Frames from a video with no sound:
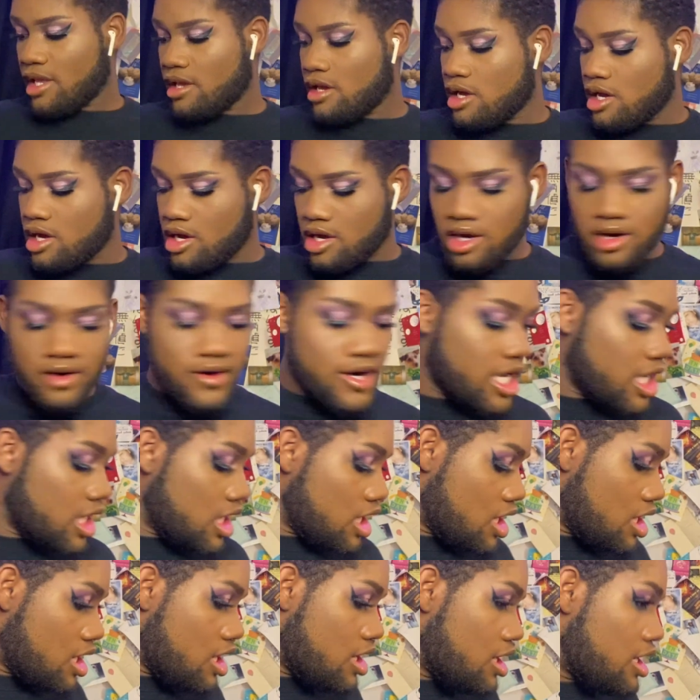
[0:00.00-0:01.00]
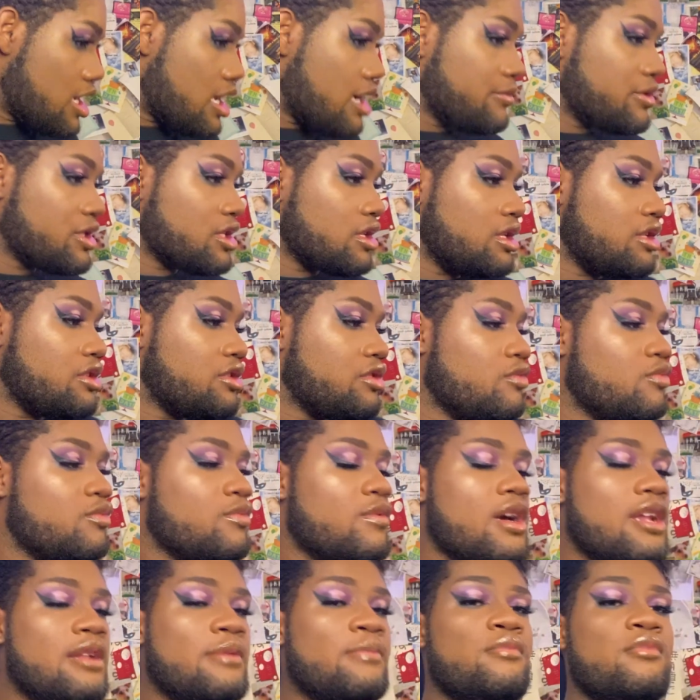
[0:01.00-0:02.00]
Alright, I'm just going to do
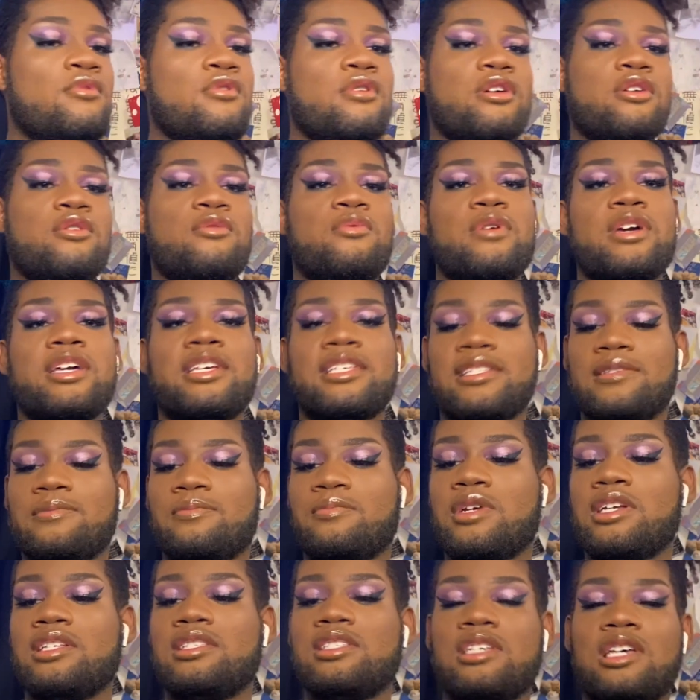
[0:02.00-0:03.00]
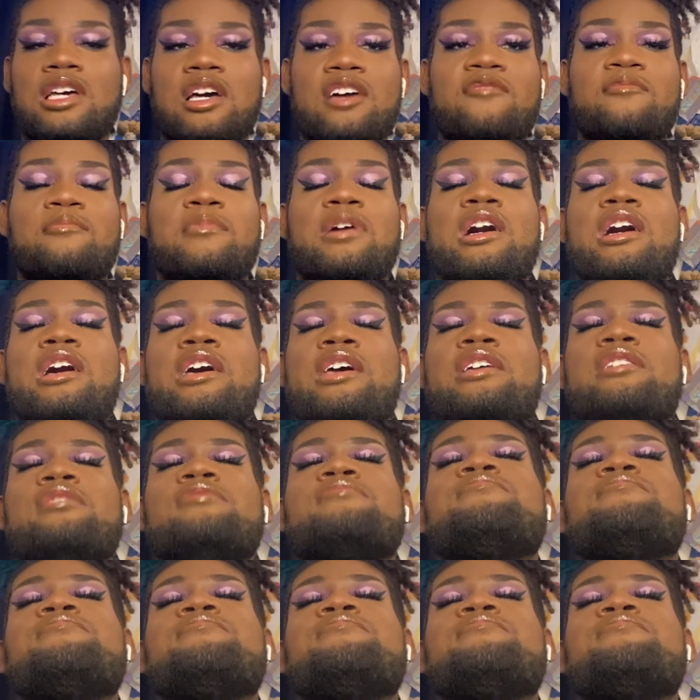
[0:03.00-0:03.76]
one more quick spritz of my